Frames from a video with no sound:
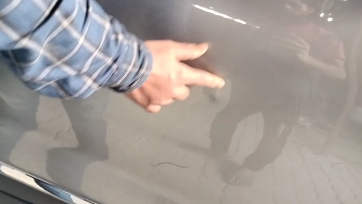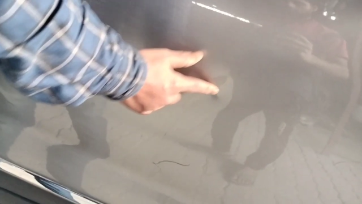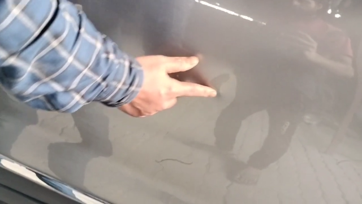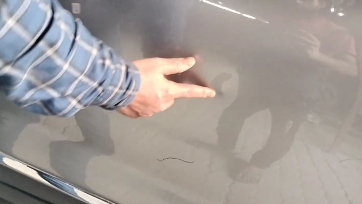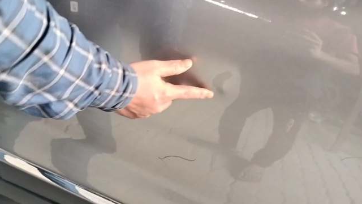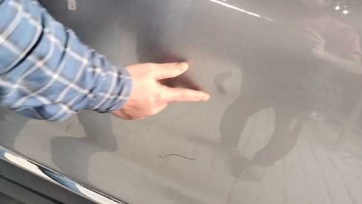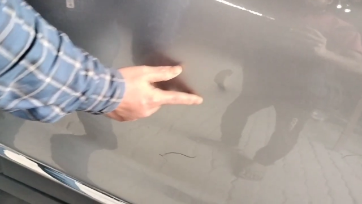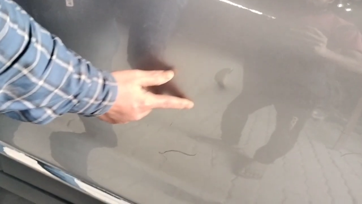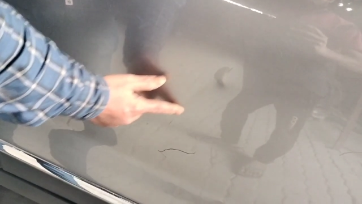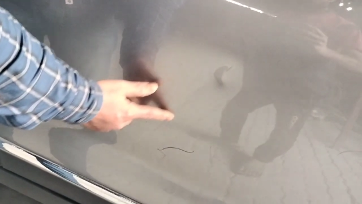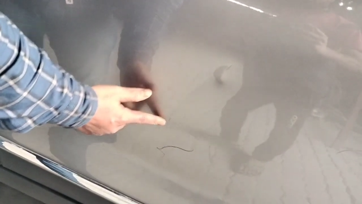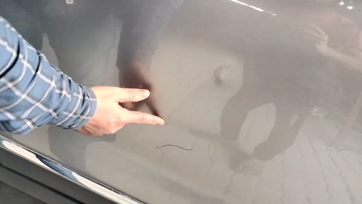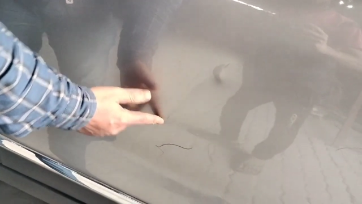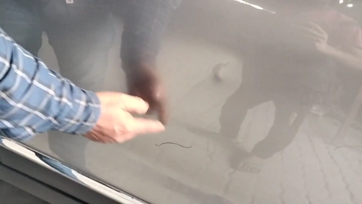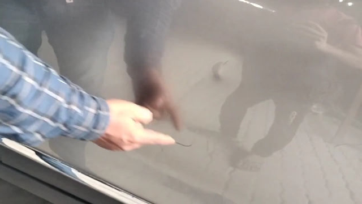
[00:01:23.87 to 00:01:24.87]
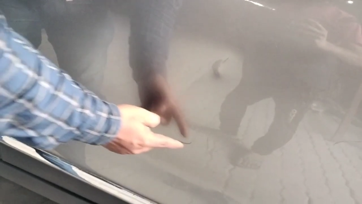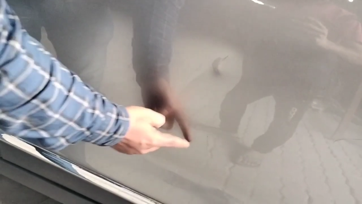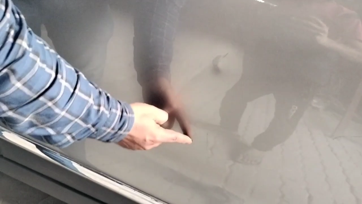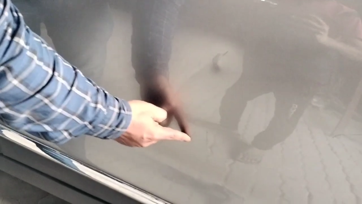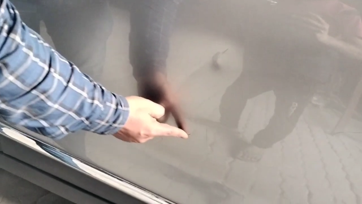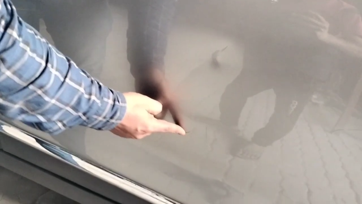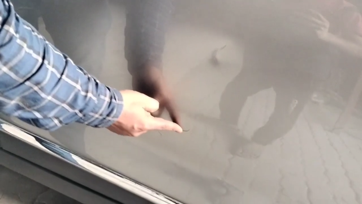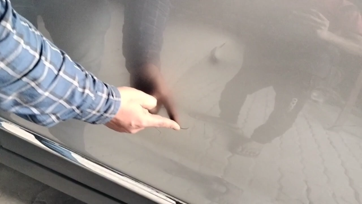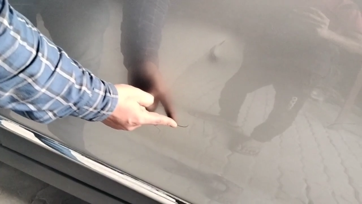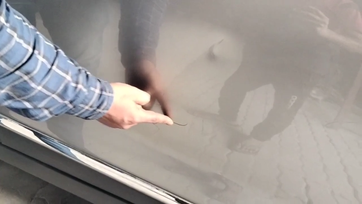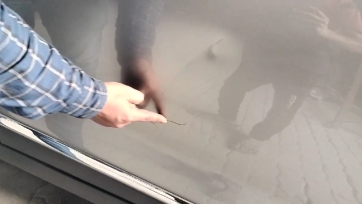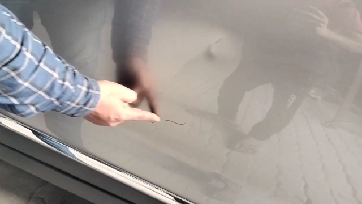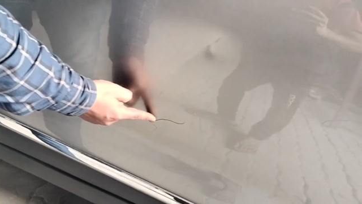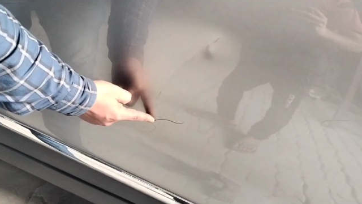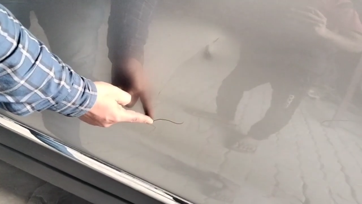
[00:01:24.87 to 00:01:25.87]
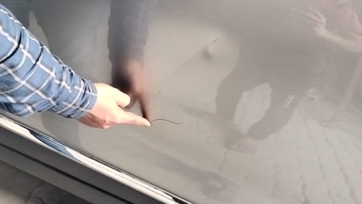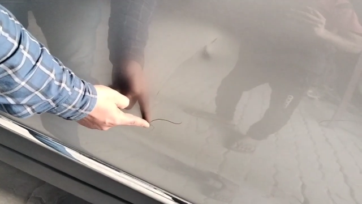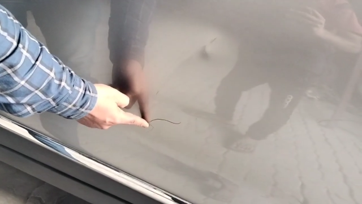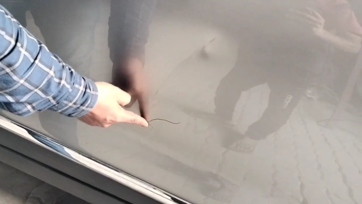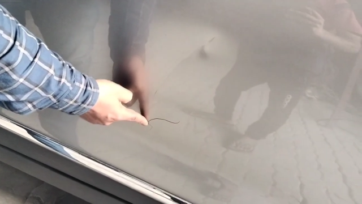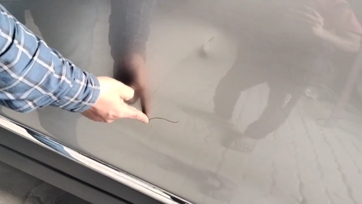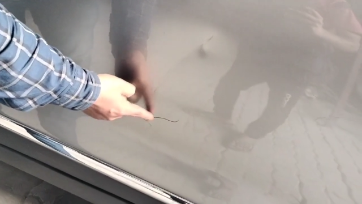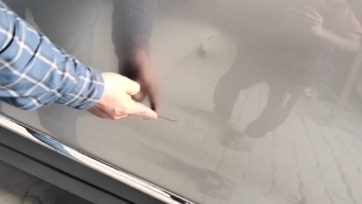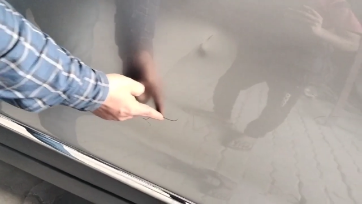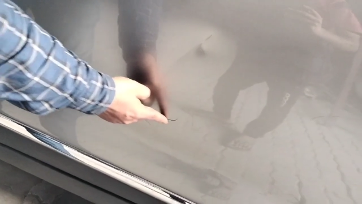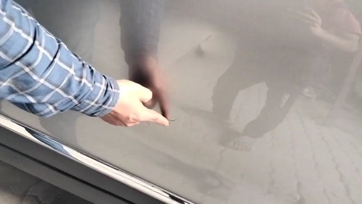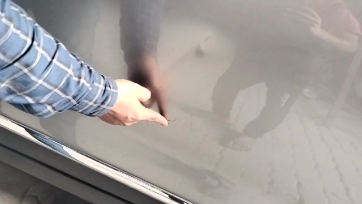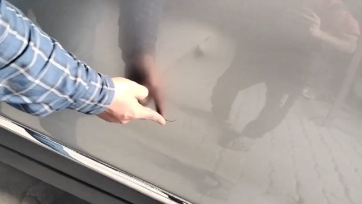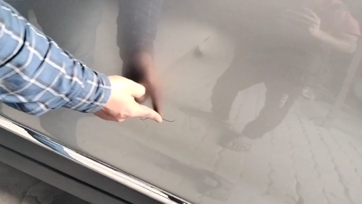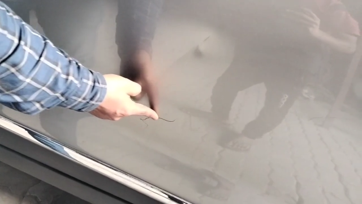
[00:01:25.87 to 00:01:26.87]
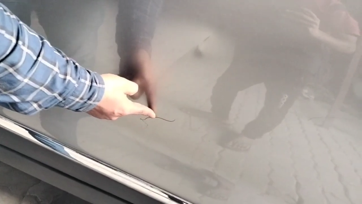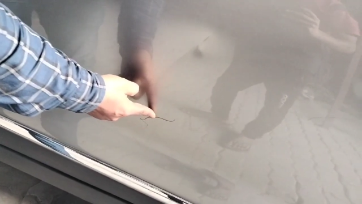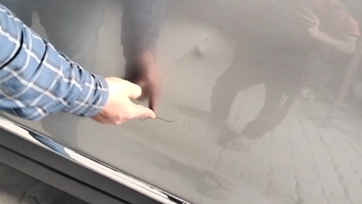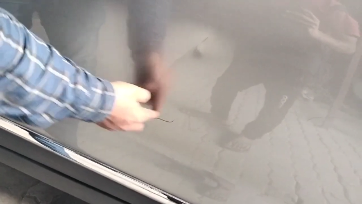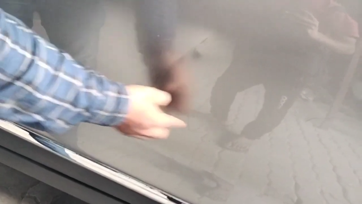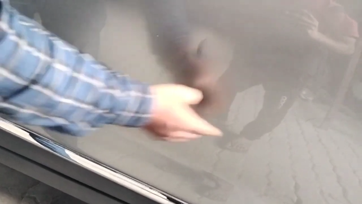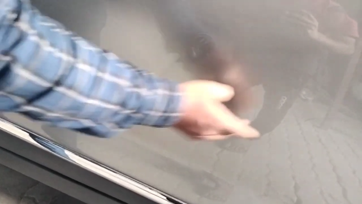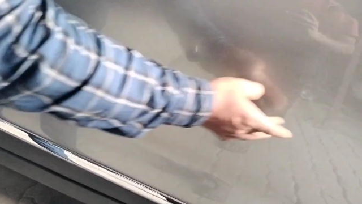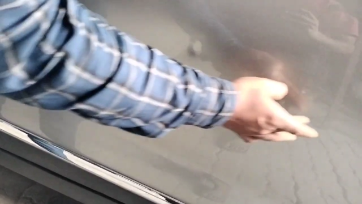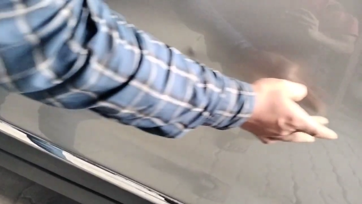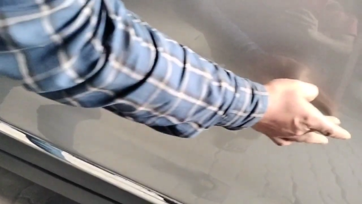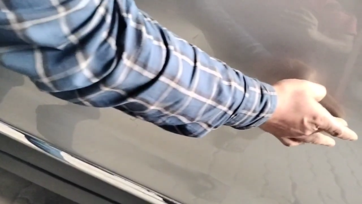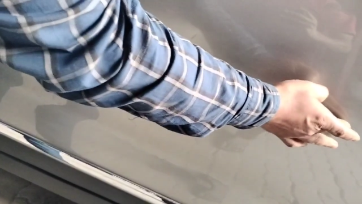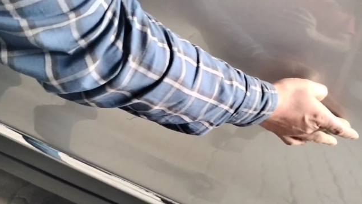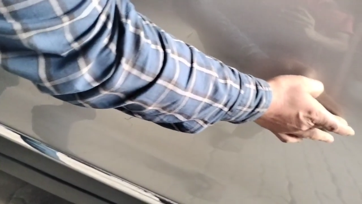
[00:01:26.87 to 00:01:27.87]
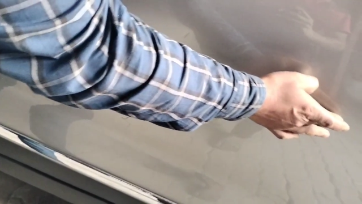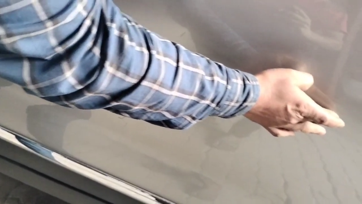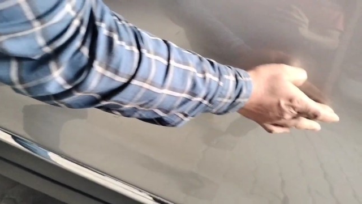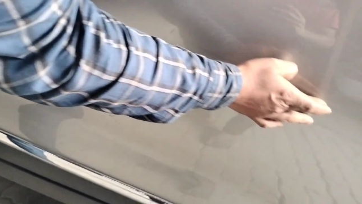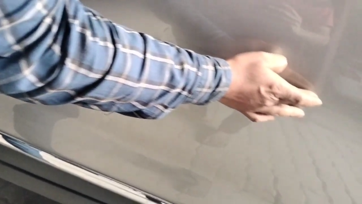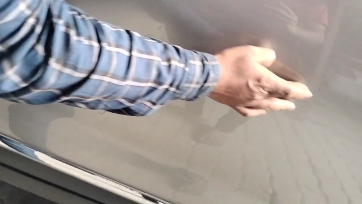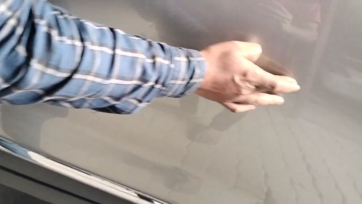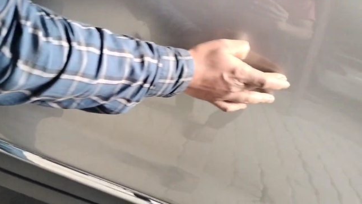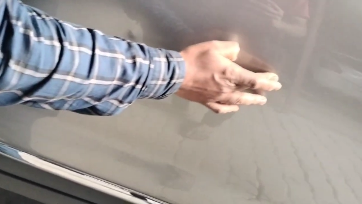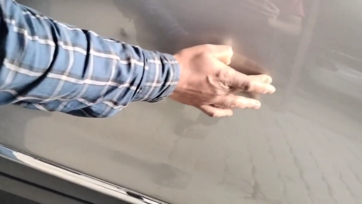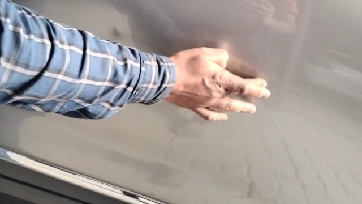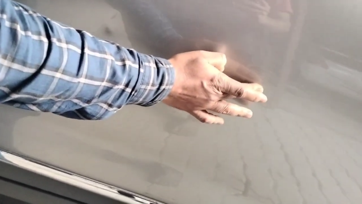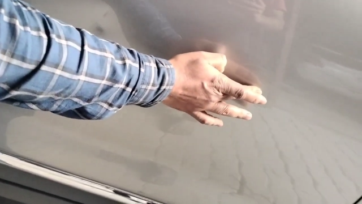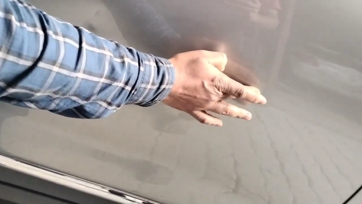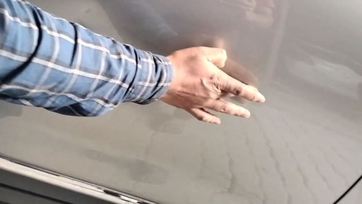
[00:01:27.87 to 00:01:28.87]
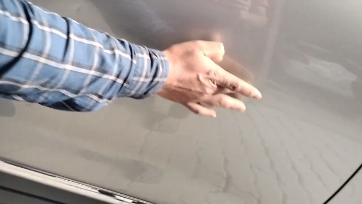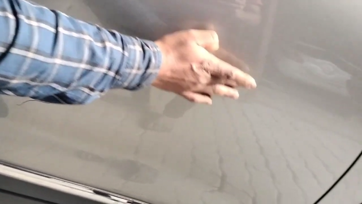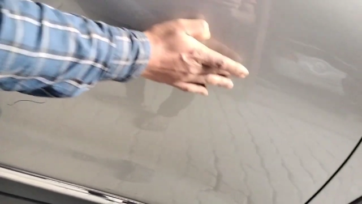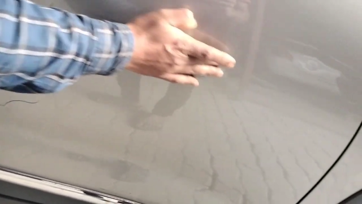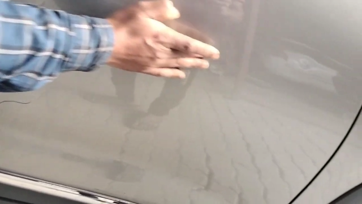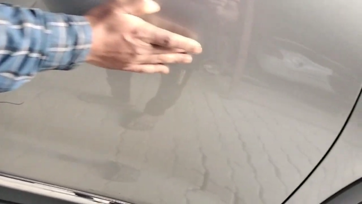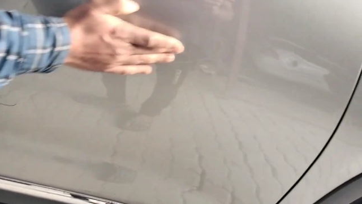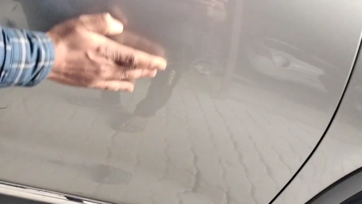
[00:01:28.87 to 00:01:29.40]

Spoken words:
No face is visible, so there are no lips to read.